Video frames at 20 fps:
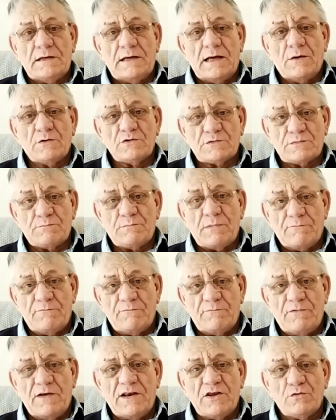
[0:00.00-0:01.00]
I was a
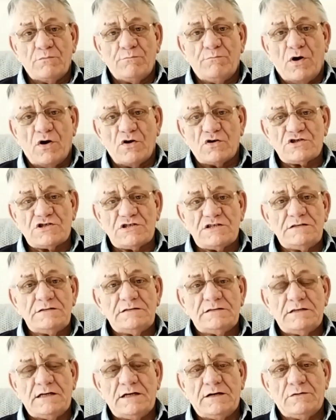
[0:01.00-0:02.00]
very good boxer.
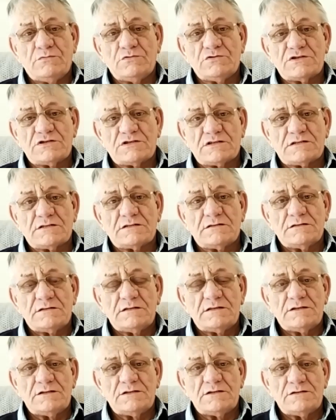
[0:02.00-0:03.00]
I was
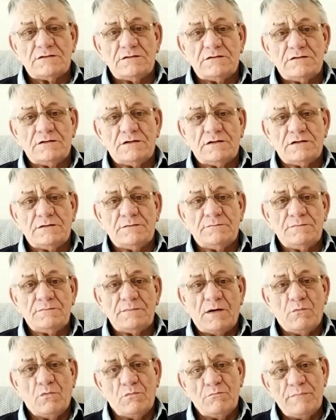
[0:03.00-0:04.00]
um,
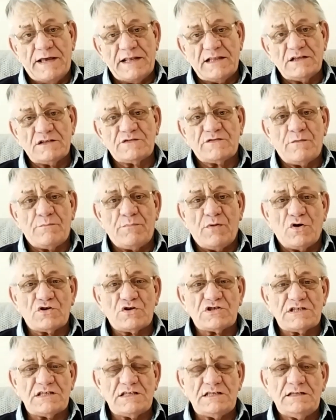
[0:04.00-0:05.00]
I won medals for
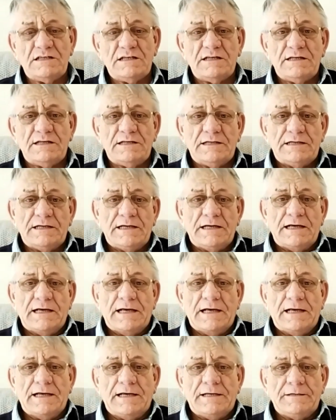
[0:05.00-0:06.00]
boxing.
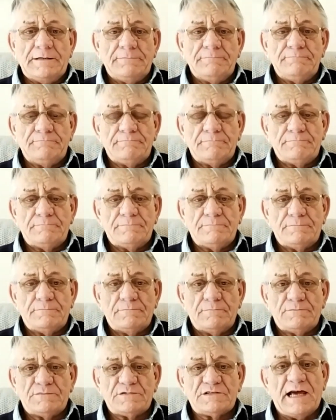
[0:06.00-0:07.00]
Um,
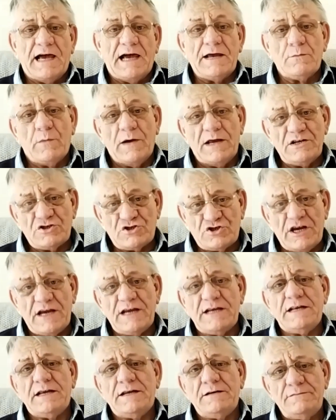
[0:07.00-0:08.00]
started weight
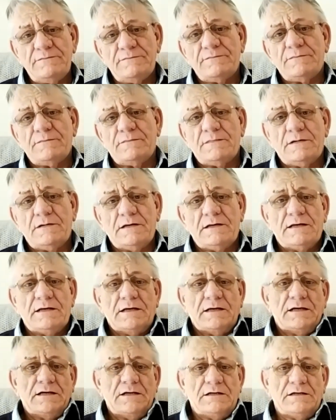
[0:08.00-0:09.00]
training.
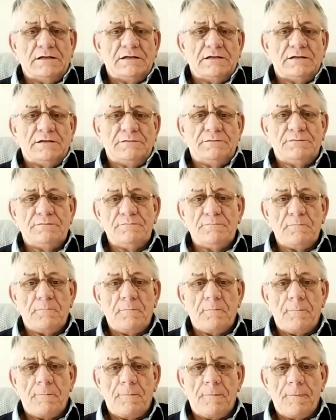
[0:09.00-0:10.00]
Uh,
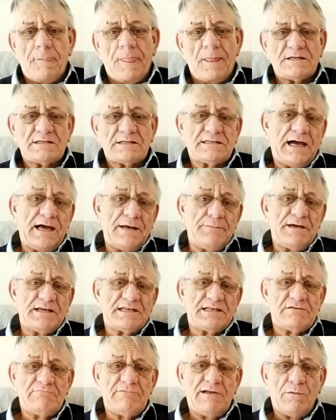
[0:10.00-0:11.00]
started
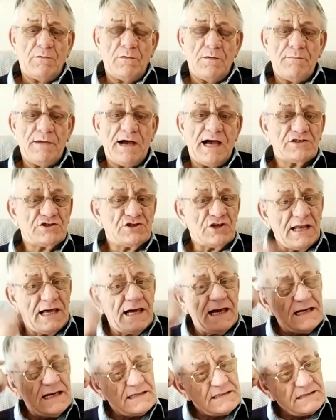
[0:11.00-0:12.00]
messing around with martial
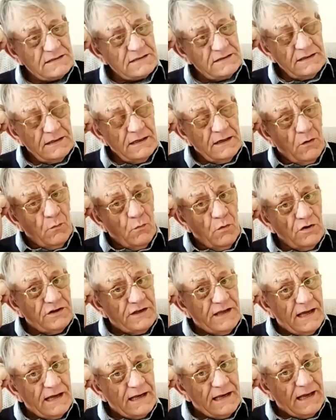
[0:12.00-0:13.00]
arts, and one
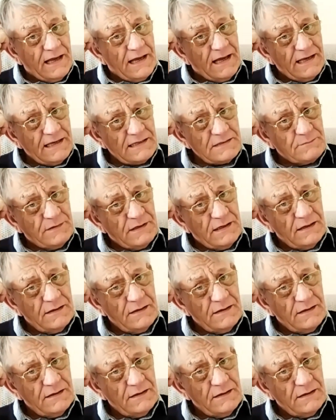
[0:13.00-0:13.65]
day a guy asked me.